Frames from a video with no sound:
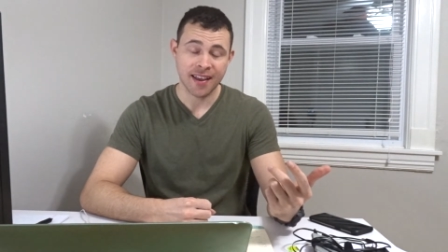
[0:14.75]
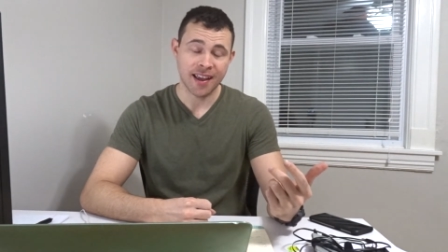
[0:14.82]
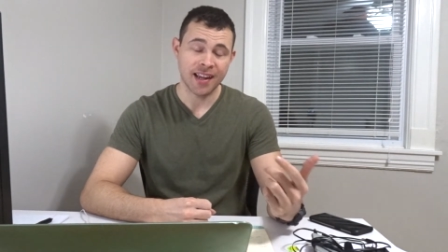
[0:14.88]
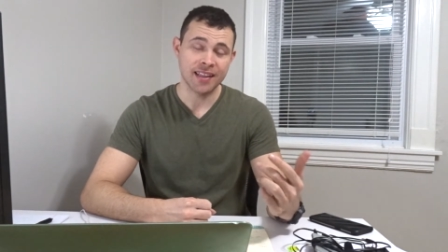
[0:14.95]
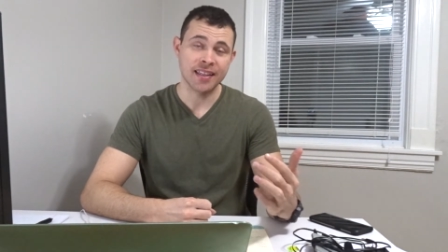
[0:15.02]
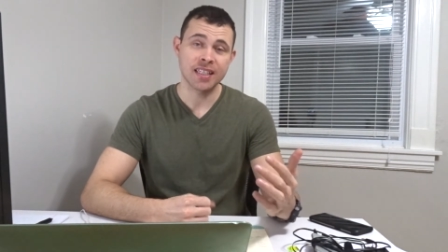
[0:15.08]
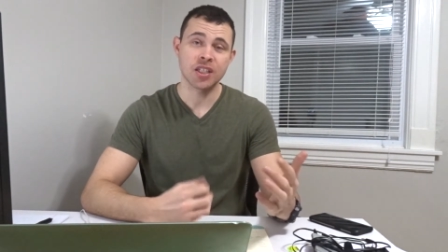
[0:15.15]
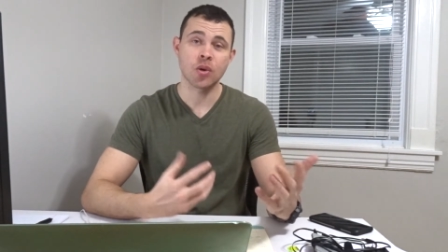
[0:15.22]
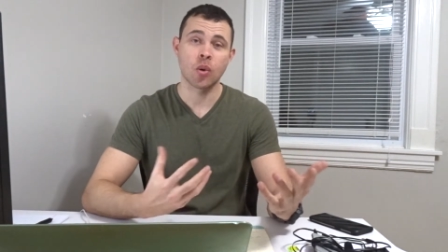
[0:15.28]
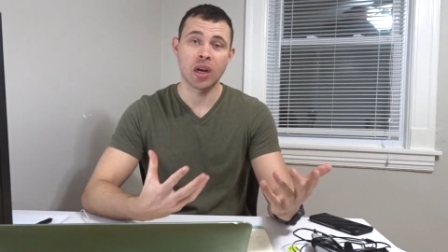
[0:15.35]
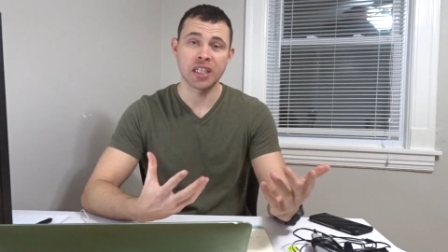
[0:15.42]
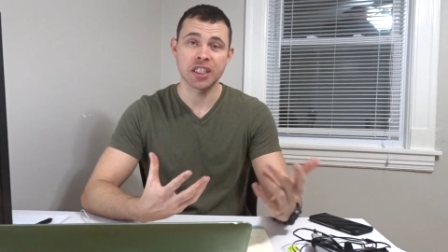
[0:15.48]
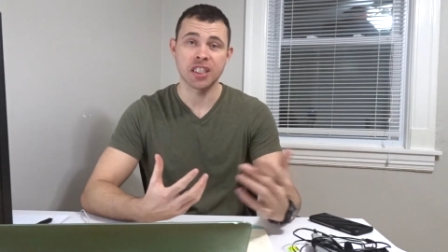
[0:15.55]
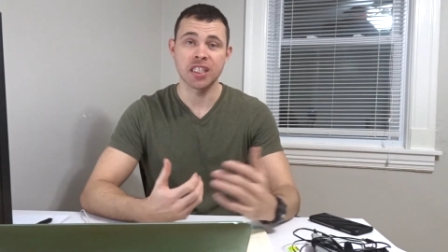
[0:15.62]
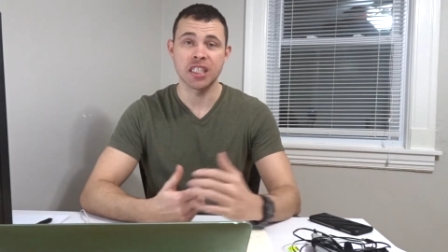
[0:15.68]
And this
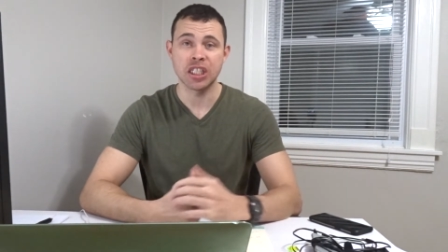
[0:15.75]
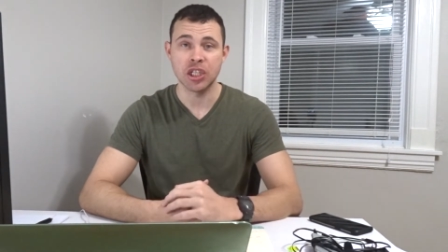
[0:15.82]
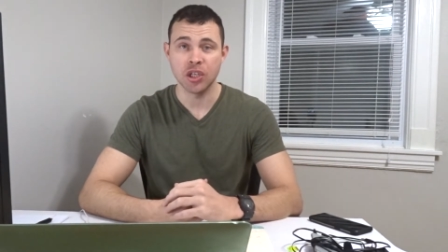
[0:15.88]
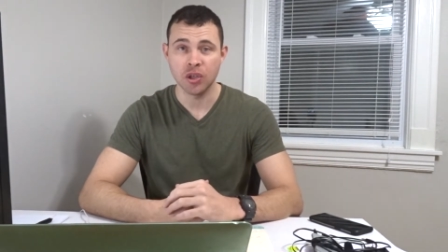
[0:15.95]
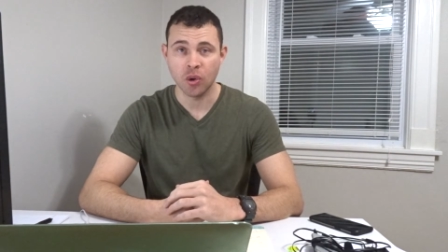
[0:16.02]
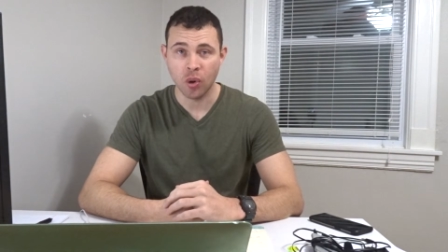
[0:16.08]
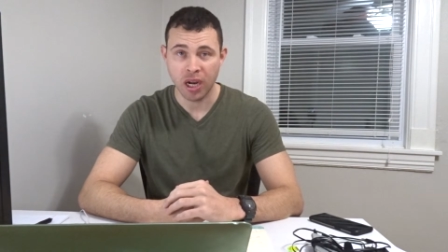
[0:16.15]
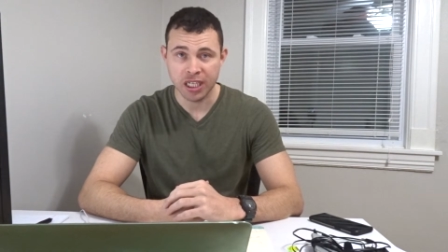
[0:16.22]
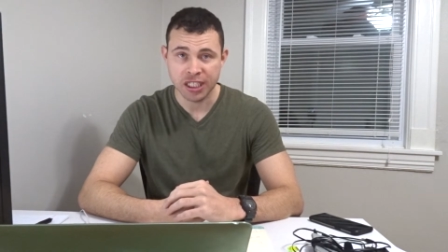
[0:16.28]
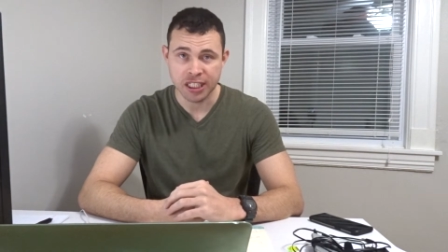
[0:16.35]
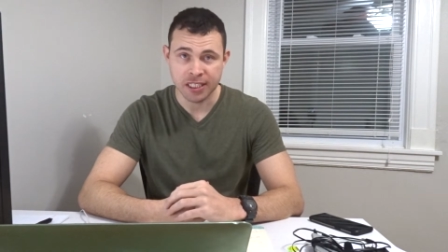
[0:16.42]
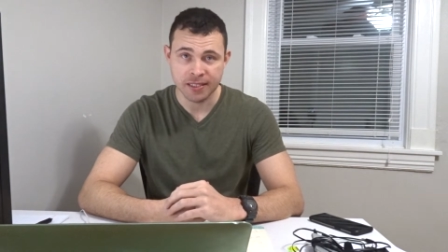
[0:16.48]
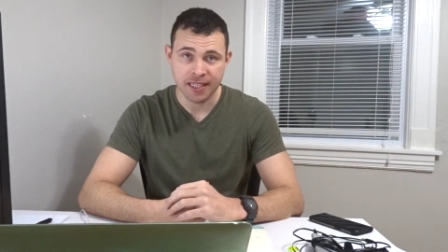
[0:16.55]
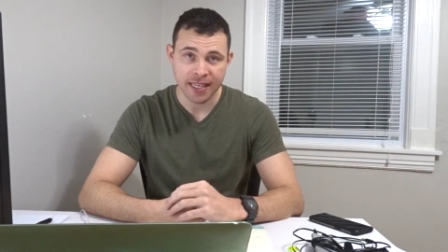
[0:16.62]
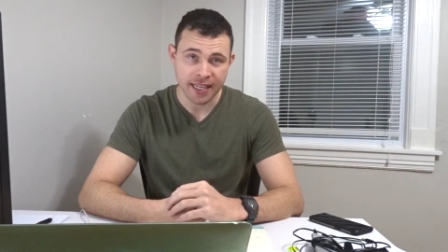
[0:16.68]
question is a good
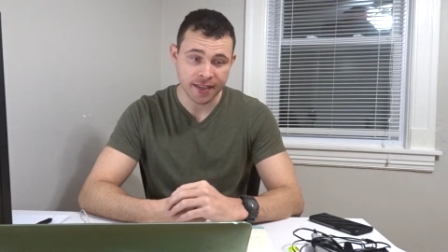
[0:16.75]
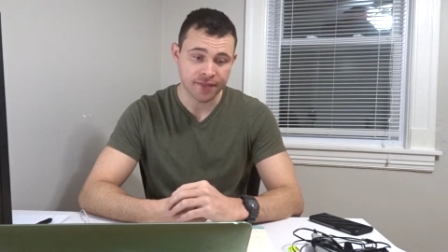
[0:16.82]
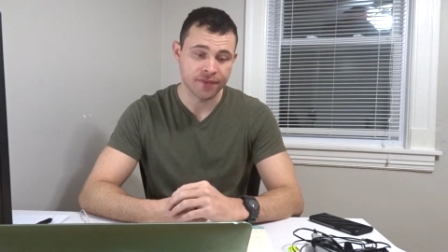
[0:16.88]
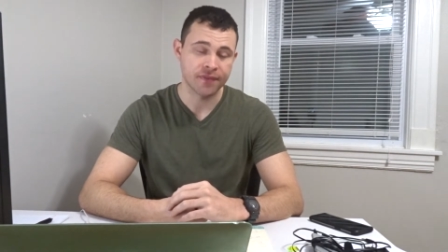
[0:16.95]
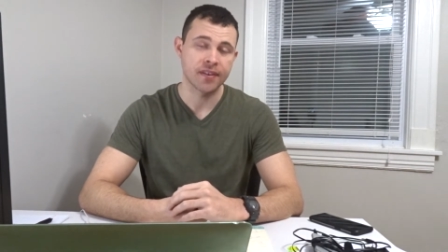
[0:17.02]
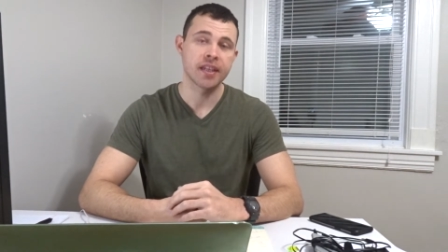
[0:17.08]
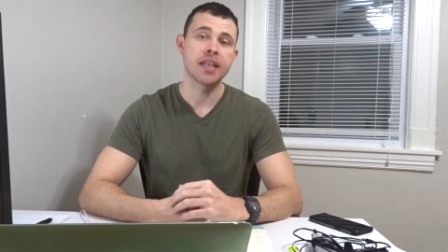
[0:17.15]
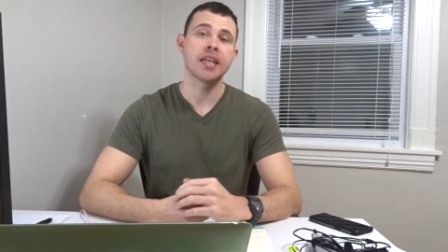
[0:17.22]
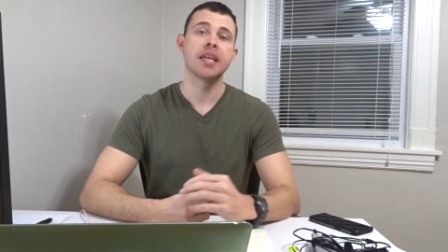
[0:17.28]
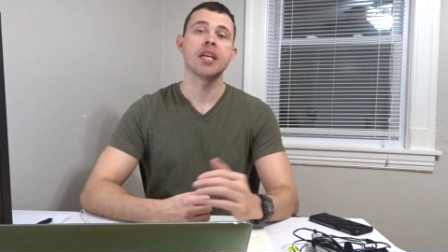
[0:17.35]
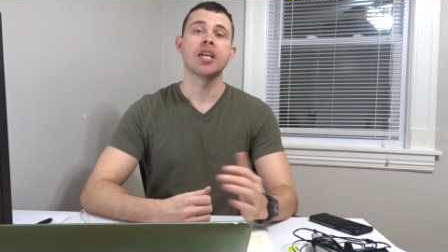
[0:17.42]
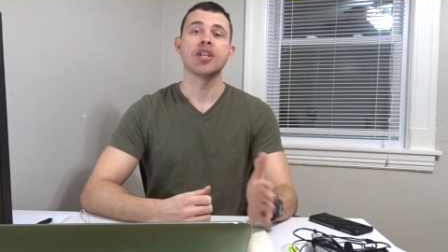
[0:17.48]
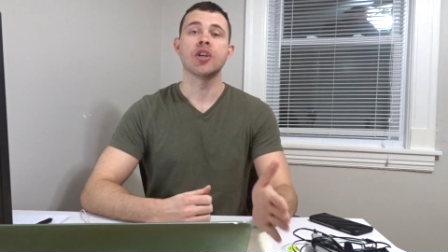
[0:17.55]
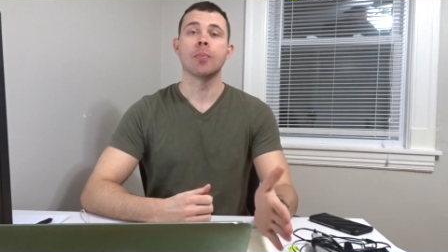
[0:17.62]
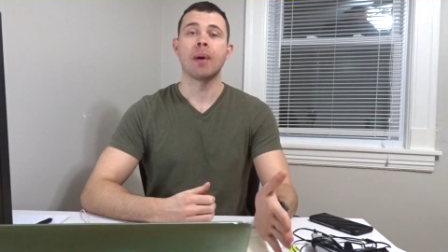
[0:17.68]
question. If
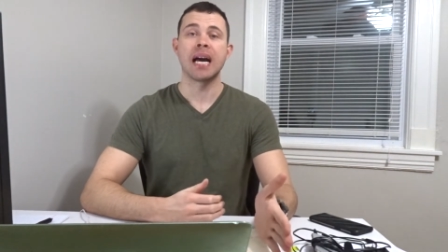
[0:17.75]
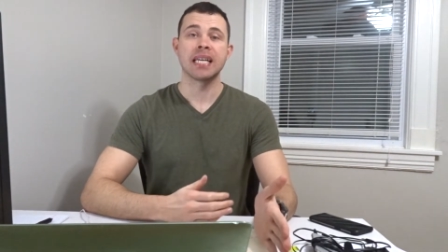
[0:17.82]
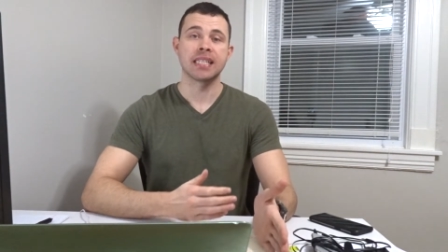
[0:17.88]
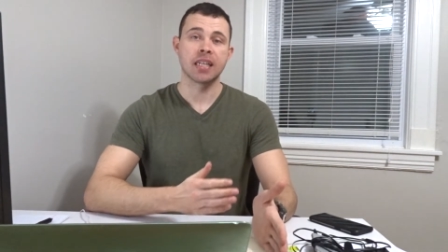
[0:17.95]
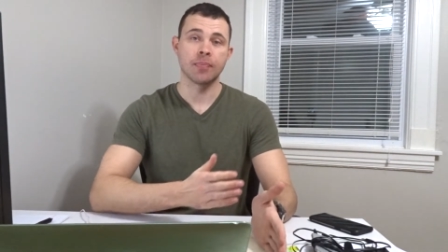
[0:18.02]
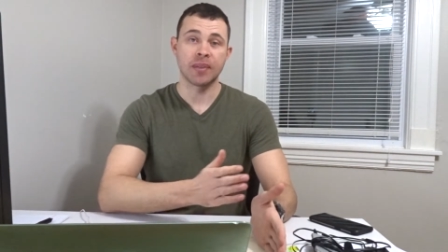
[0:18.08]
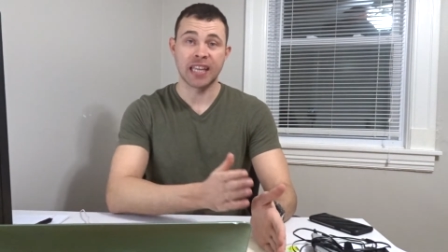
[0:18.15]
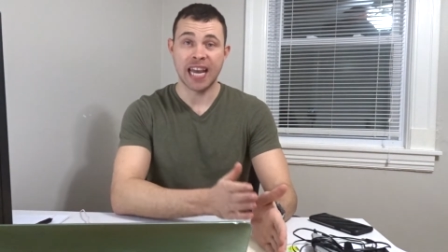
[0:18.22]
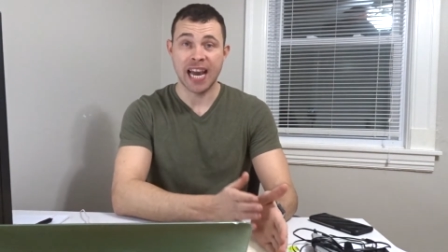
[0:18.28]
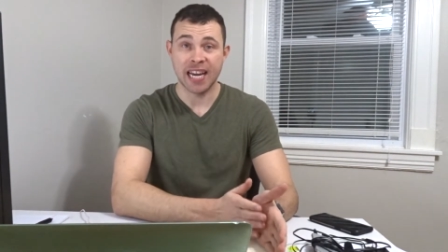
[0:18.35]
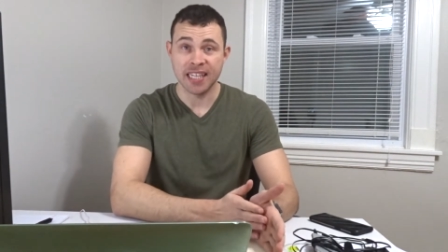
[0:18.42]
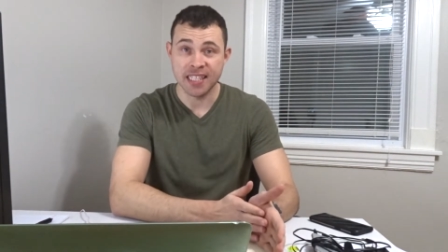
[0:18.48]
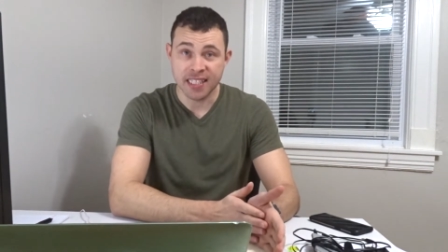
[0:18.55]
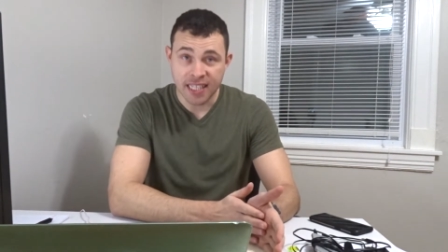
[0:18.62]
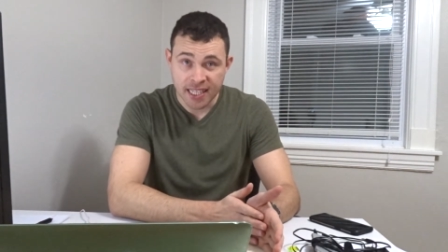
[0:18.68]
you're buying something out
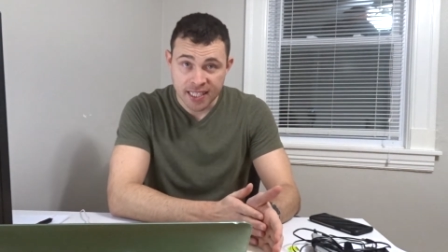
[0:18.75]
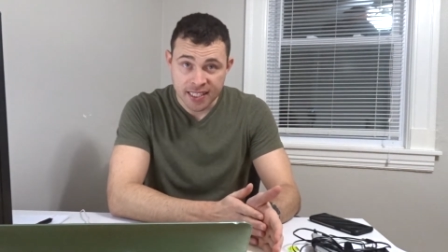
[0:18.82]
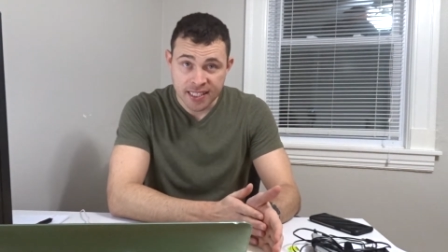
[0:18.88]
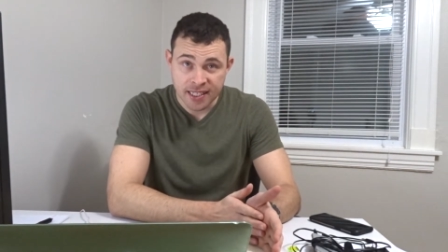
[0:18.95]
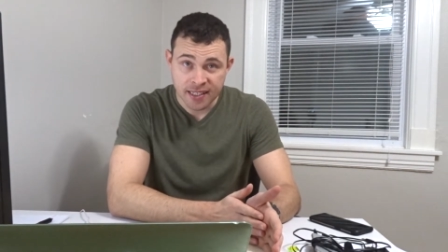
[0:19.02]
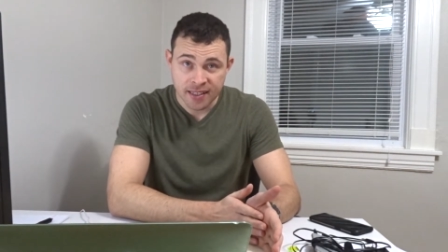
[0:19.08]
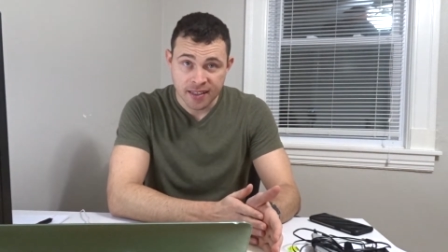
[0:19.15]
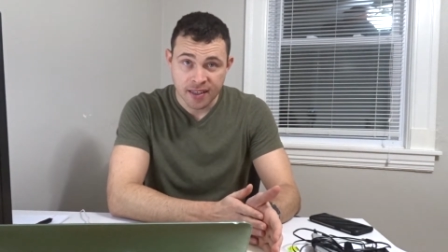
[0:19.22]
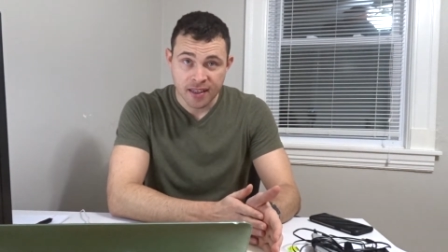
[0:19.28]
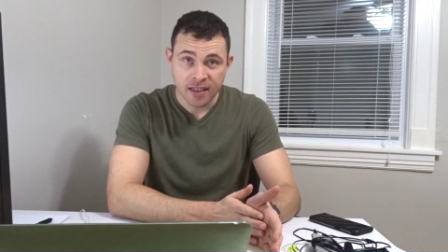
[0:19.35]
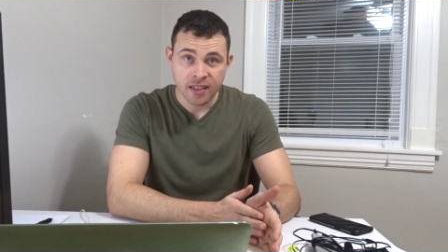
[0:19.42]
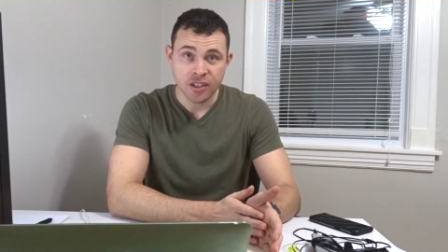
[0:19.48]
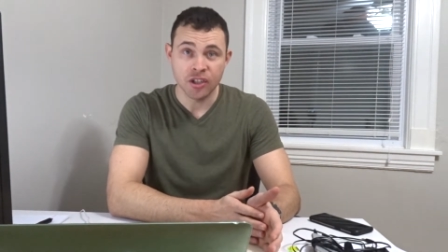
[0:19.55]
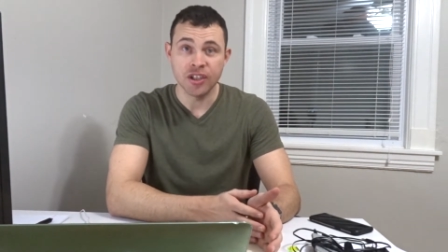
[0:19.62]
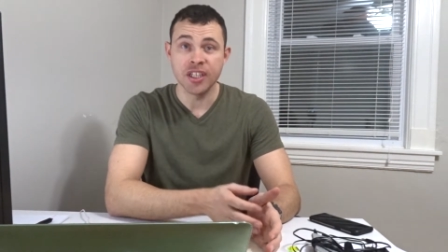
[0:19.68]
of state,
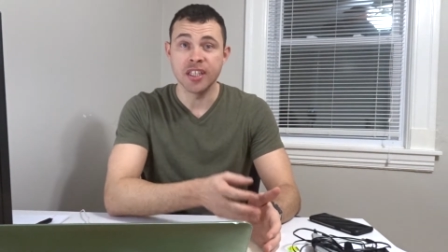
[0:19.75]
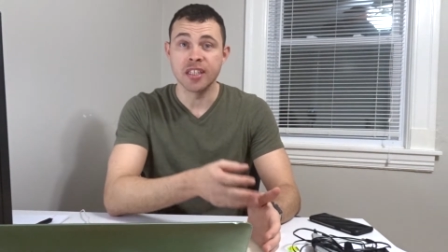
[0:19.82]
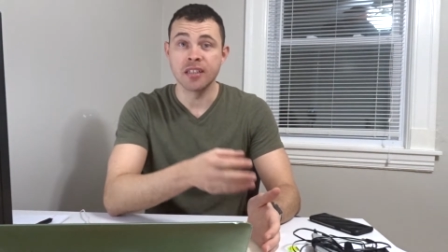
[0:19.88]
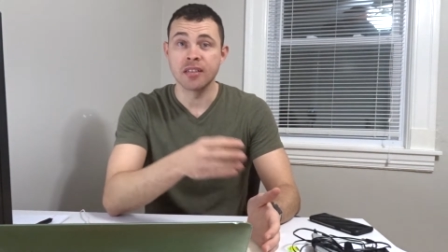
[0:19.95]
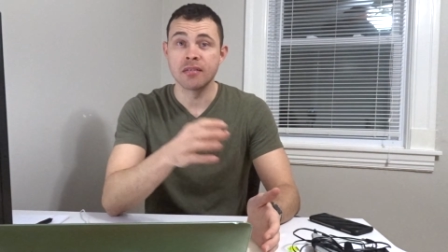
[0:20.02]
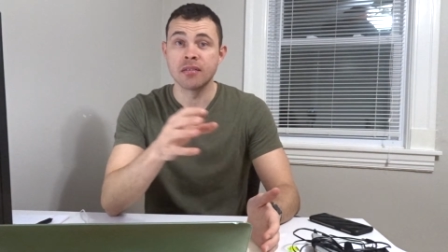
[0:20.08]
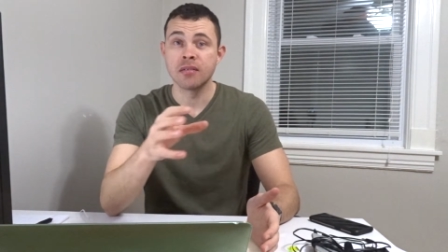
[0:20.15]
you're either